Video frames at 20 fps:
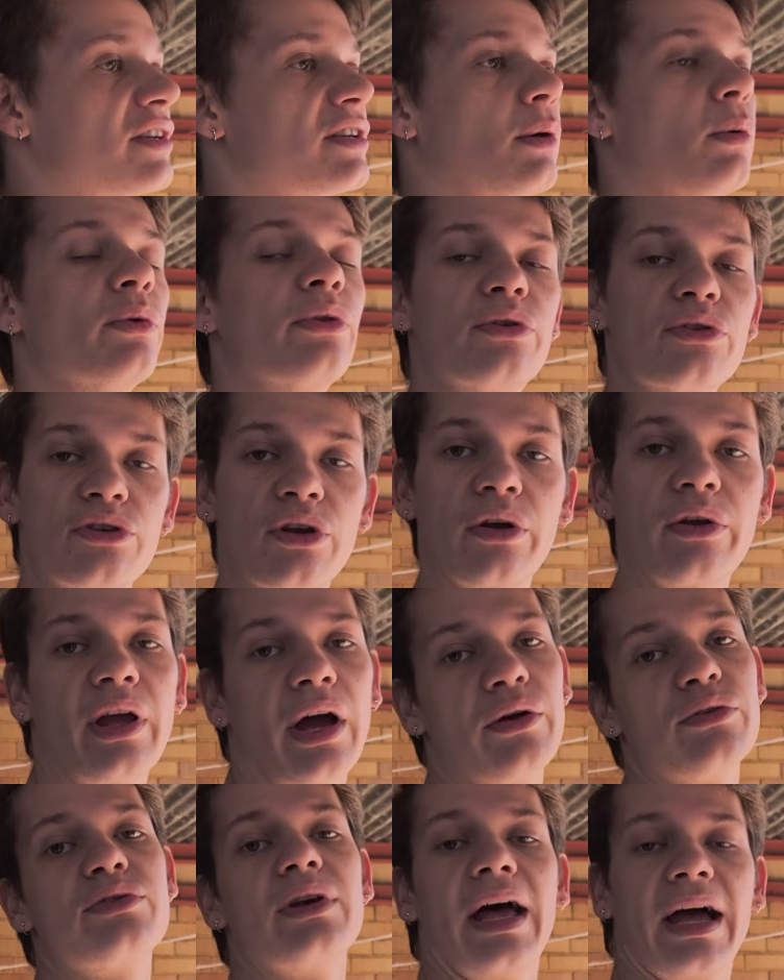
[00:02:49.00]
I want to show you how
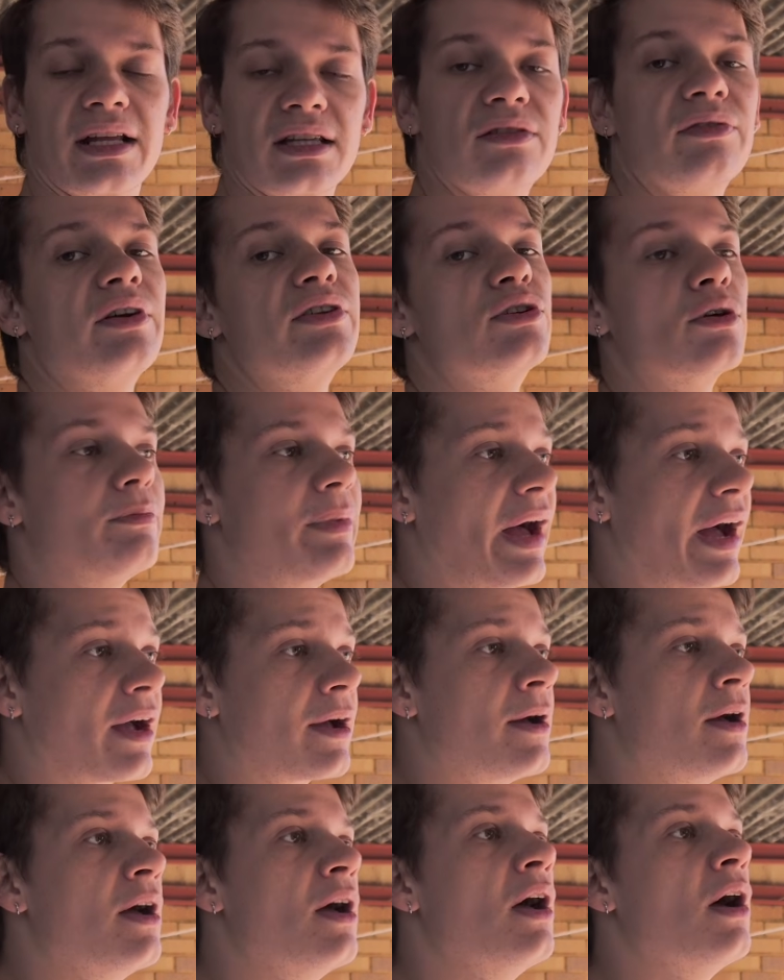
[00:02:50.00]
to activate your back.
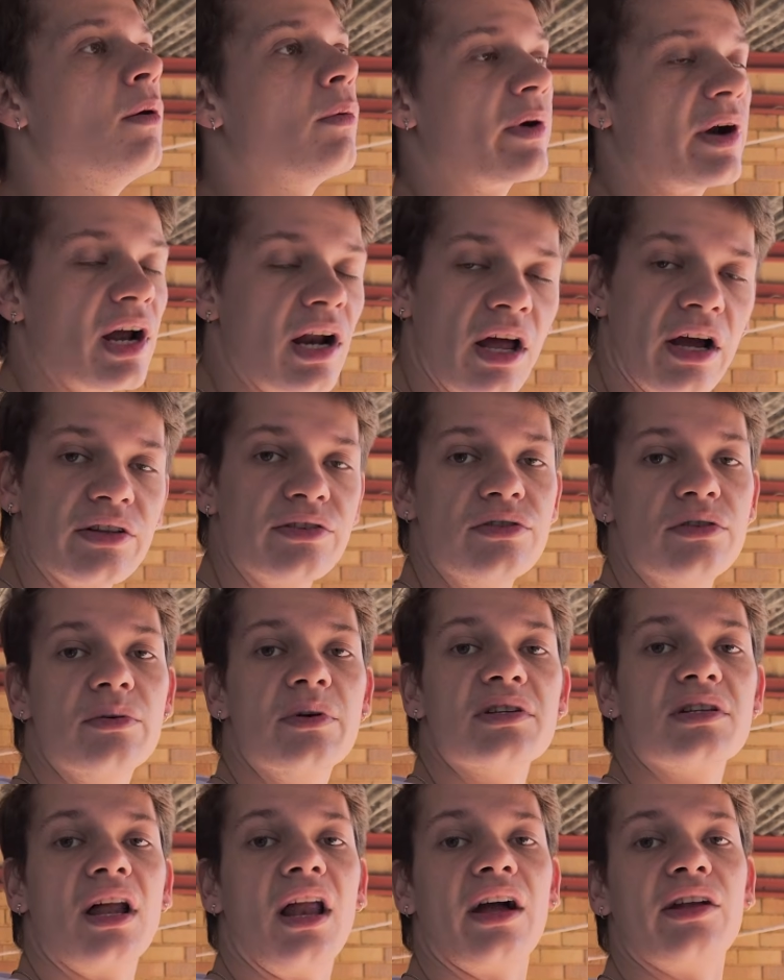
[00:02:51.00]
What I like to do is
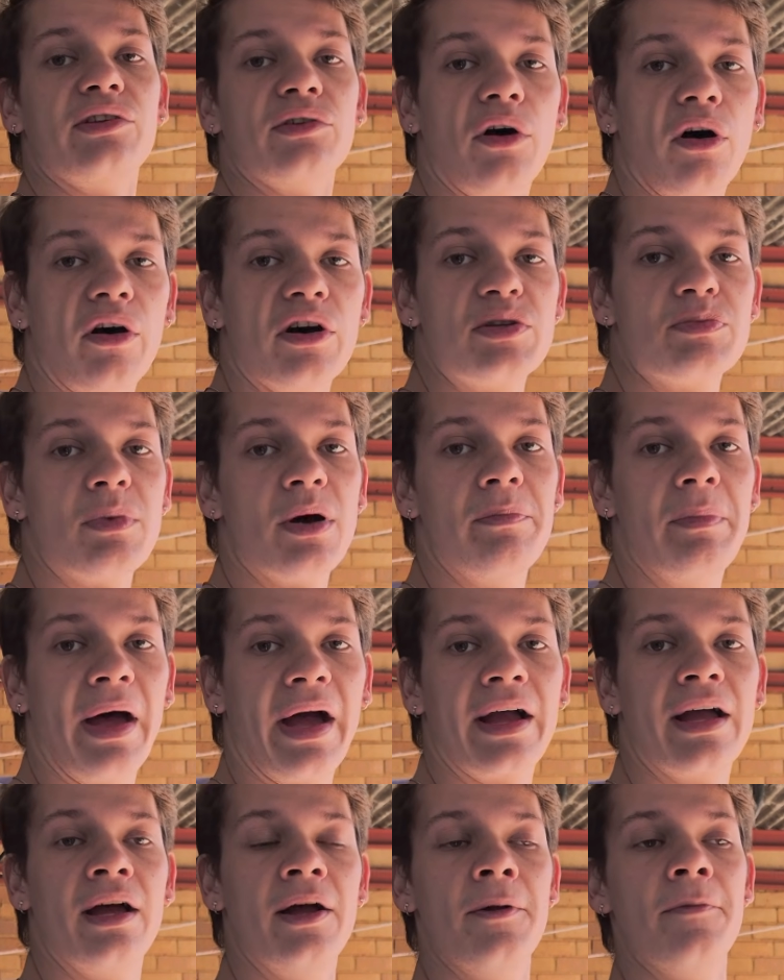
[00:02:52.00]
I like to arch my
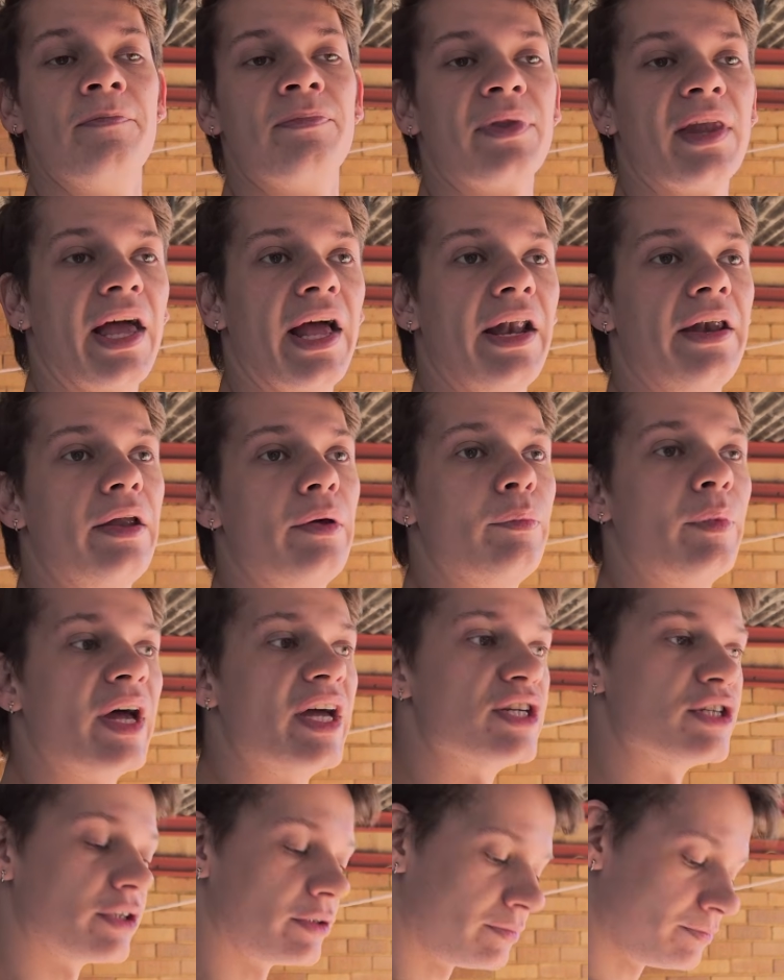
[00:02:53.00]
back and
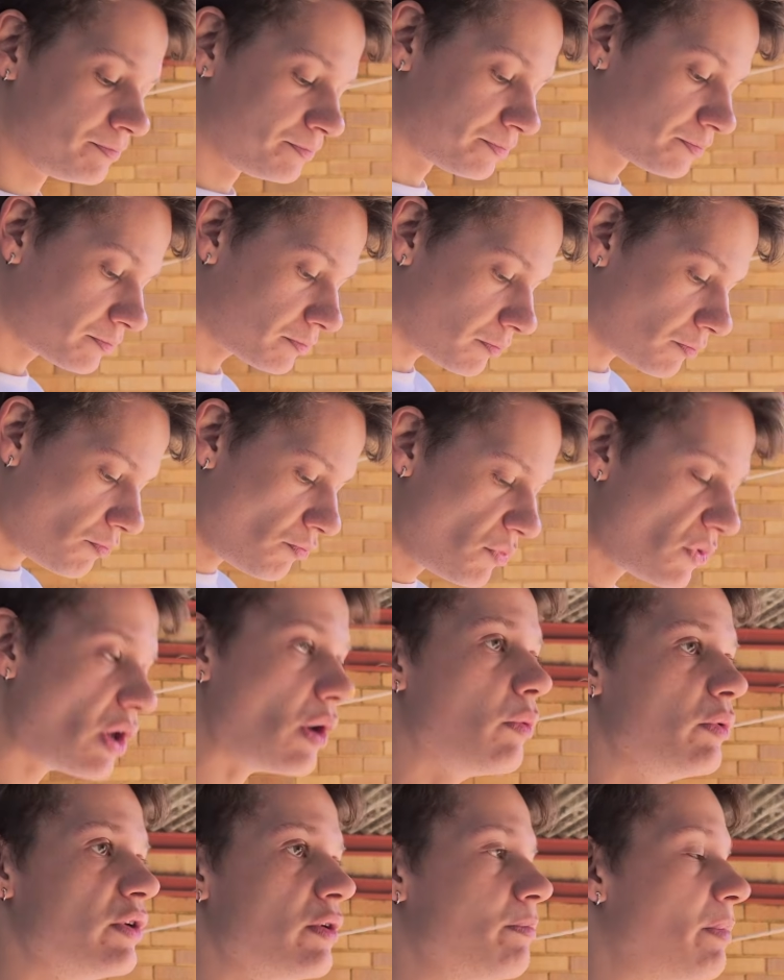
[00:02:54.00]
imagine
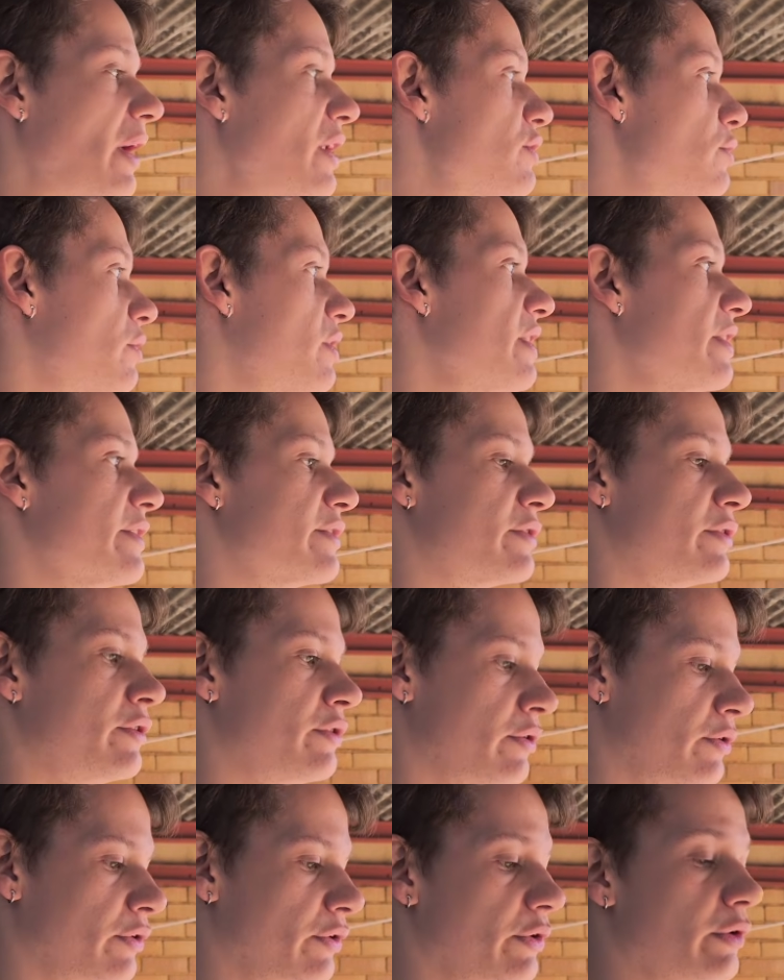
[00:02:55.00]
when you bend your knees,
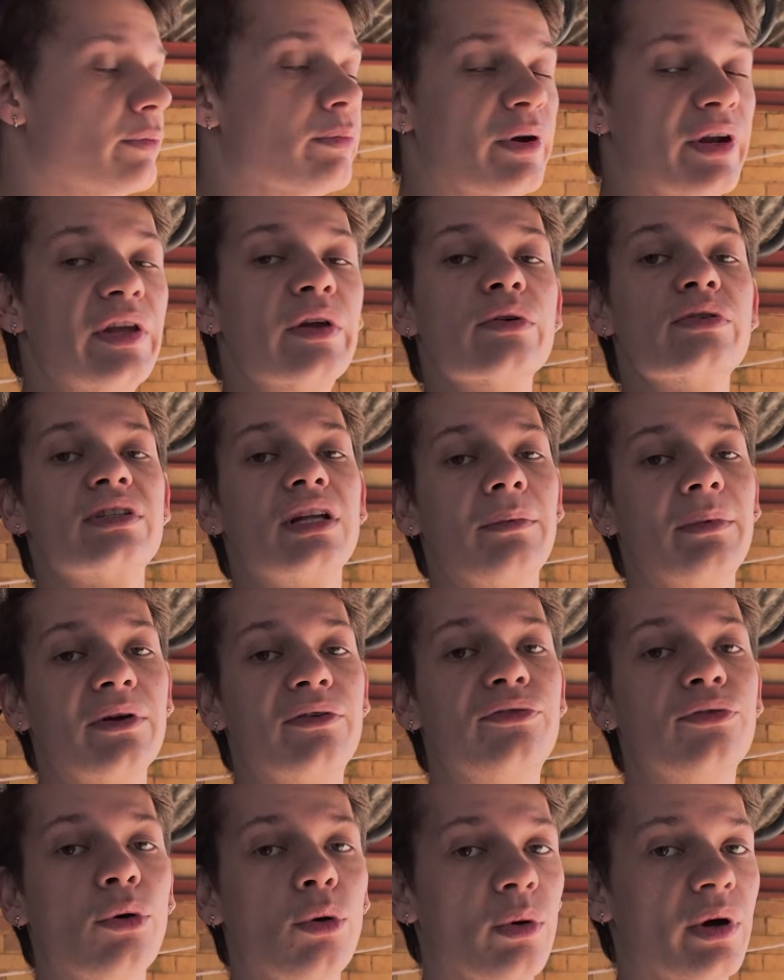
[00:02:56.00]
you bring your stomach
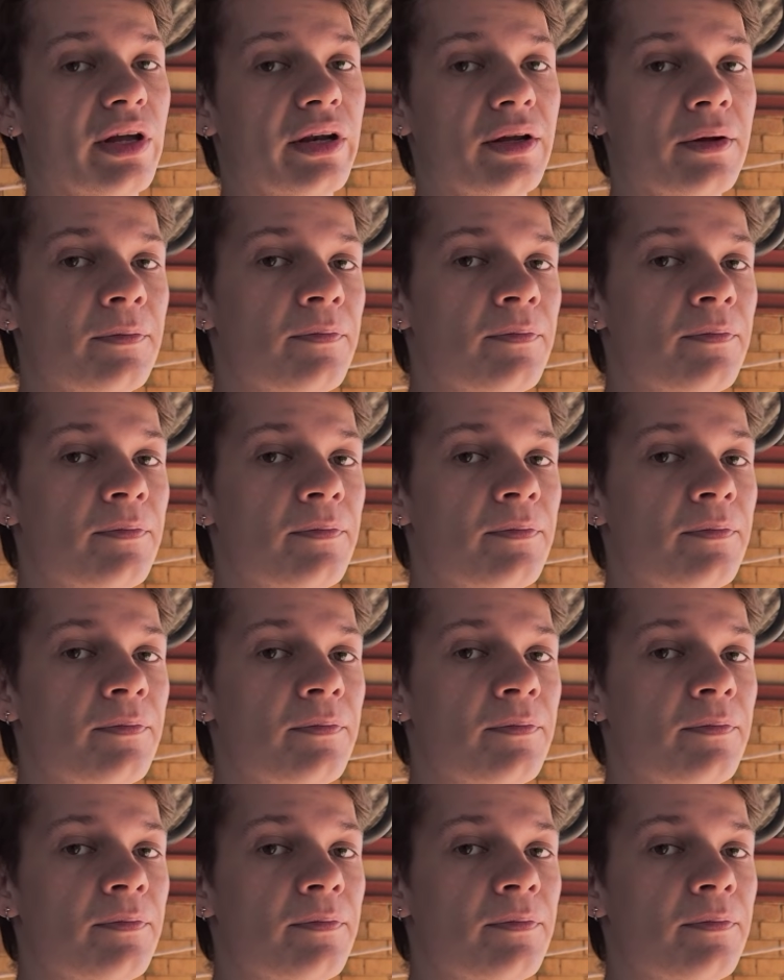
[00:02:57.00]
forward.